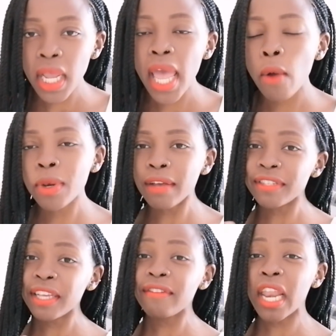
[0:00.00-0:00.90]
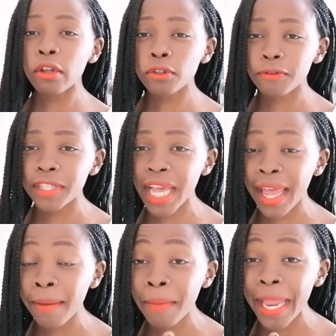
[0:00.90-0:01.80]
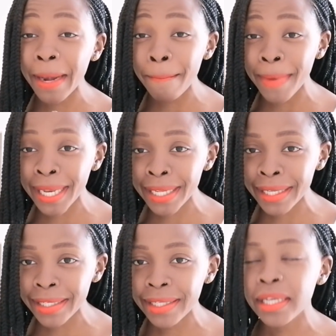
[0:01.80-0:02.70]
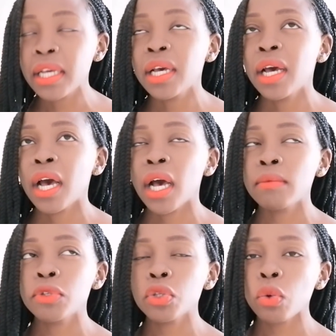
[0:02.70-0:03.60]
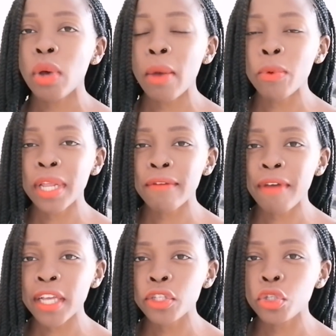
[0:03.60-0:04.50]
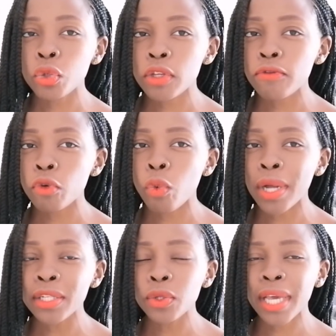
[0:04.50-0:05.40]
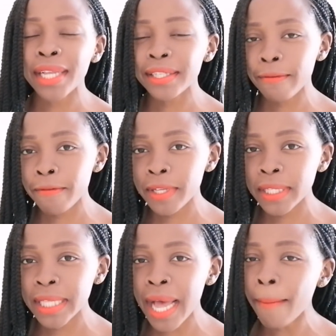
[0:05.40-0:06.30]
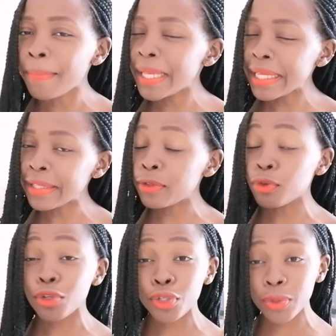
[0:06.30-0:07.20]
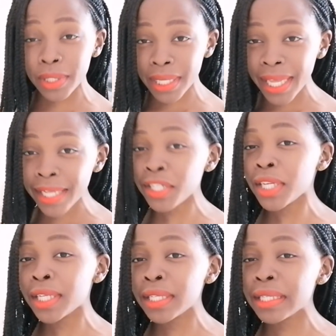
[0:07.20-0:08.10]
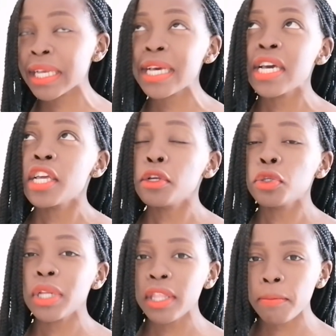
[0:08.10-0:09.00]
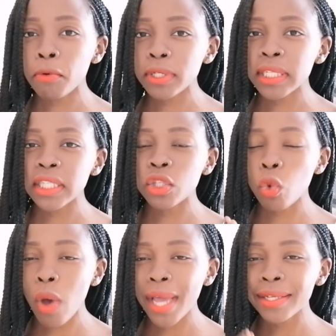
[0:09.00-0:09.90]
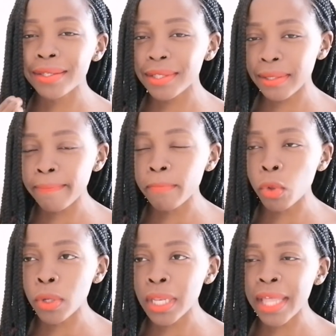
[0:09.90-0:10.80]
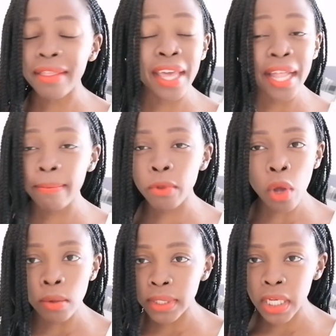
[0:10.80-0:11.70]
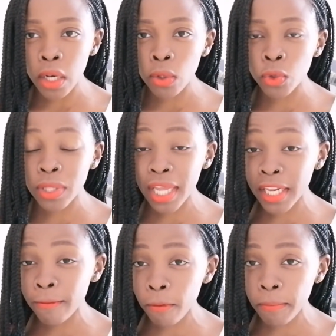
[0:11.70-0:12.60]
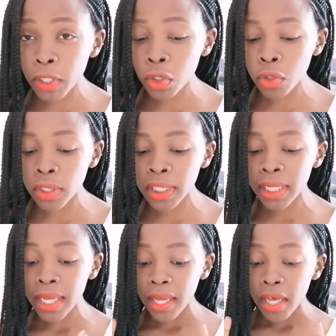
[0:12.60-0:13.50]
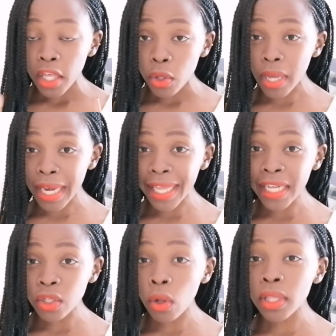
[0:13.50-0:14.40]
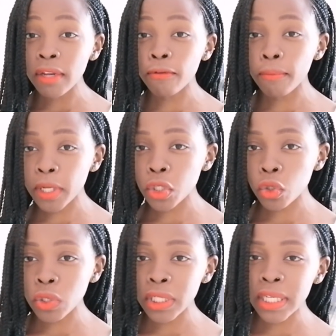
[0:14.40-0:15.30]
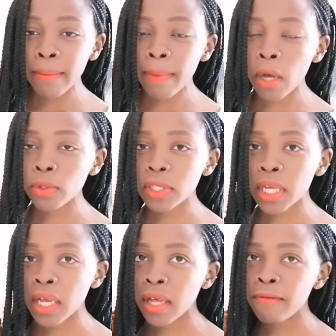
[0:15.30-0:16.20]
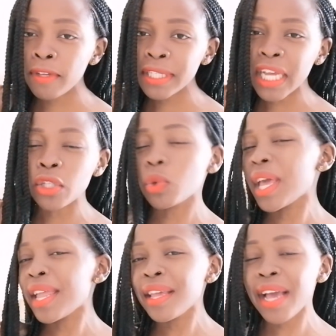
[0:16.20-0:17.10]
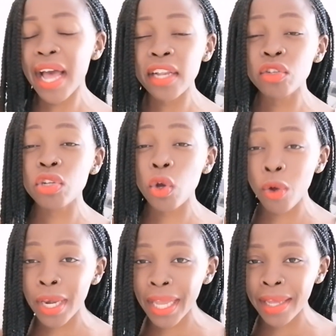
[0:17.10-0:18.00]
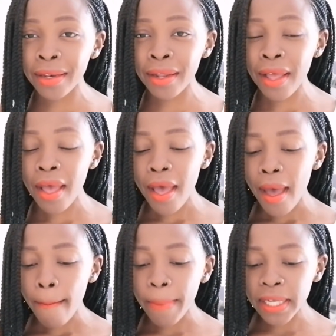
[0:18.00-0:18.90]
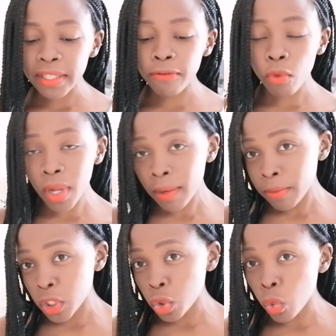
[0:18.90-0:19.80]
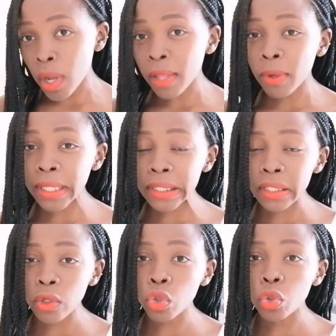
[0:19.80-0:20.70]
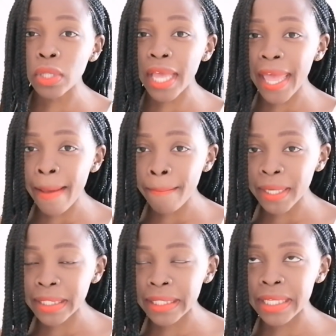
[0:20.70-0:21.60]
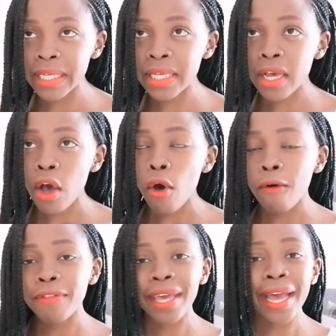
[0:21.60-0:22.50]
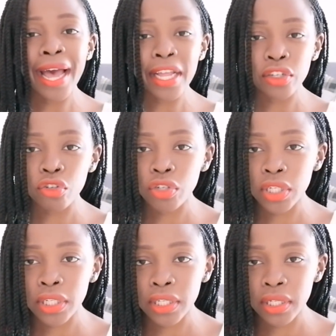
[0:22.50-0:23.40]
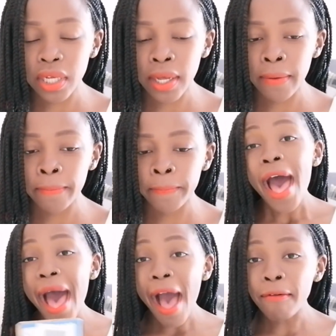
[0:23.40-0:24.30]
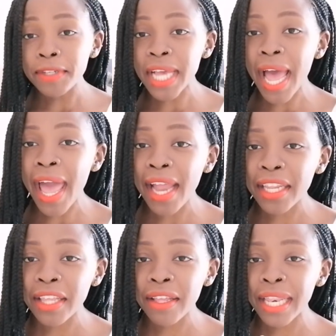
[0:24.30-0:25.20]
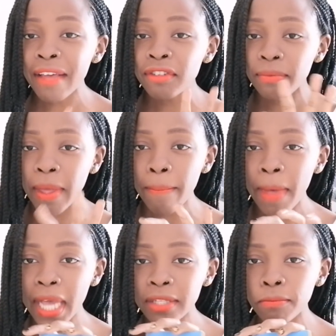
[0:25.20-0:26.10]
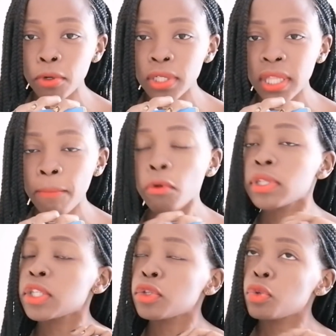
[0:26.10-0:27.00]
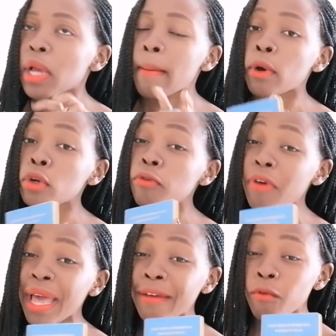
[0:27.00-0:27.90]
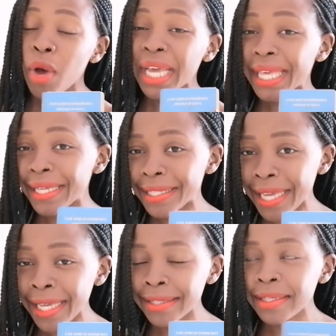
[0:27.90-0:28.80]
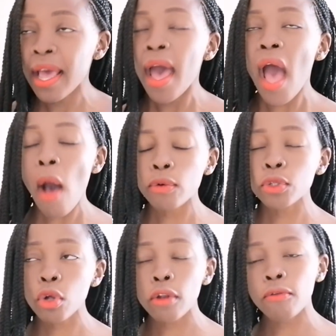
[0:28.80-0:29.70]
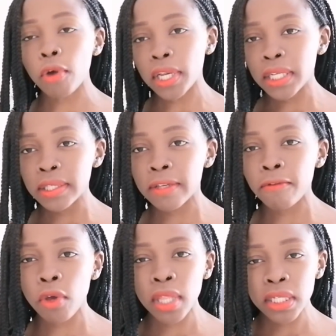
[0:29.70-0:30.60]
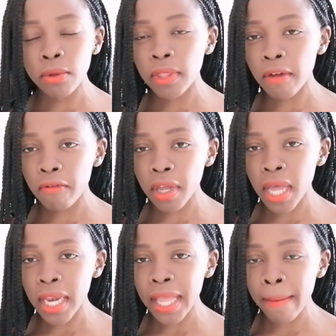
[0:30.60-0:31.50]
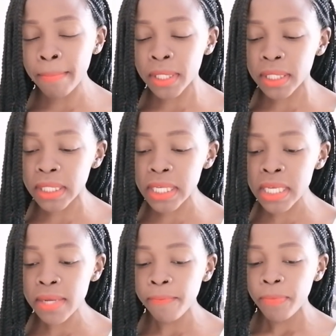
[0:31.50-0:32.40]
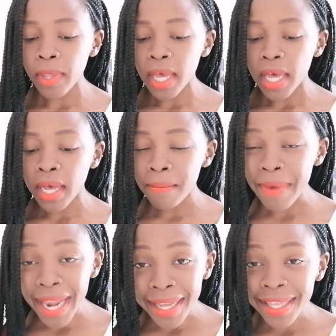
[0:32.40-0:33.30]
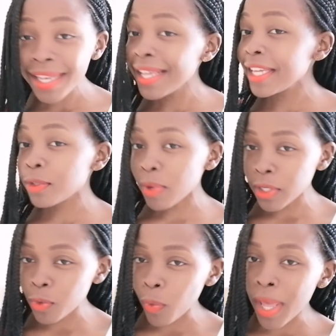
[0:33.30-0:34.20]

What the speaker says: I would have saved a lot of time and money. So I would advise you, if you want to get a visa, please do not use an agent. Usually the process is quite simple and they help you out a lot with any information you need. You can get all the information you need about visa to any country online. But if you want to be sure, you can still go to the embassy of the country. After I had left my passport, the process took about 5 working days. I was called for an interview at the South African embassy. Luckily, it went